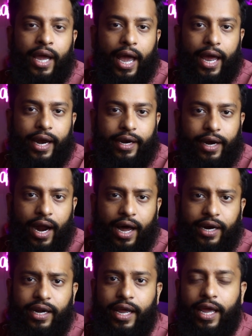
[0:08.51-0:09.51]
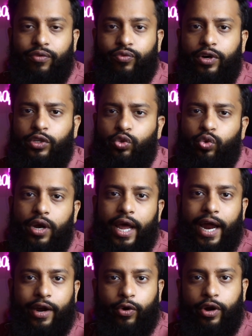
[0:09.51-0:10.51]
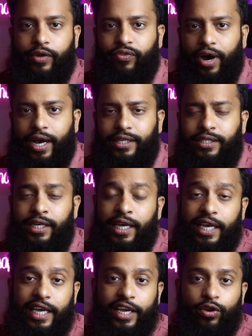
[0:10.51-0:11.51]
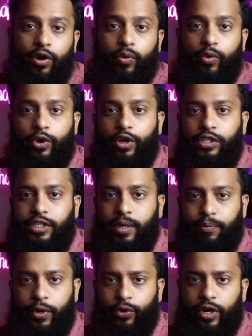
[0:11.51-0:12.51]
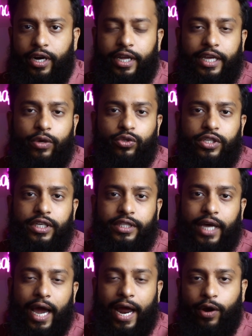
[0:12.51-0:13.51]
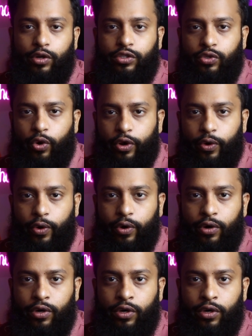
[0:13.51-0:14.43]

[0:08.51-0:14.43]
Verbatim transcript: and run a virtual Android device in your Windows computer using the Android Studio.